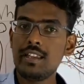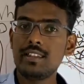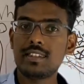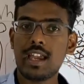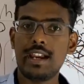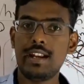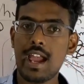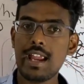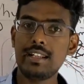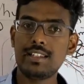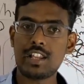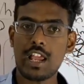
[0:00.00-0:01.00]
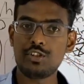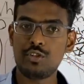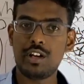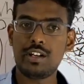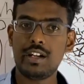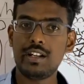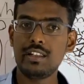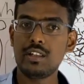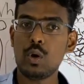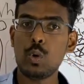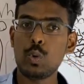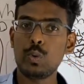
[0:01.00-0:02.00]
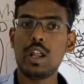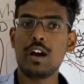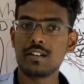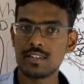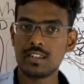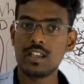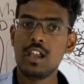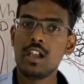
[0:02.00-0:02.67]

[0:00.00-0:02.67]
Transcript: inside and saturated in the lungs.